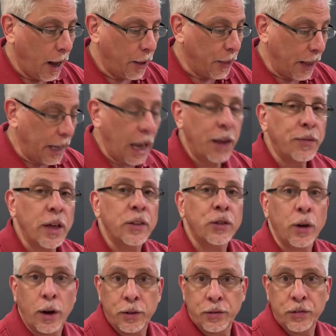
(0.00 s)
They gave that
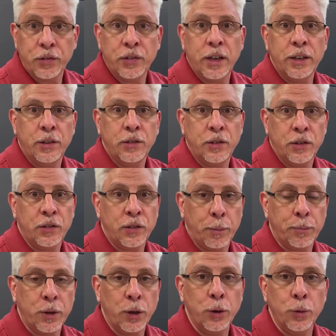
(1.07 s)
to us and said, is this
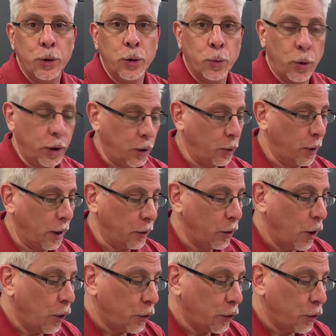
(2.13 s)
something you can work around?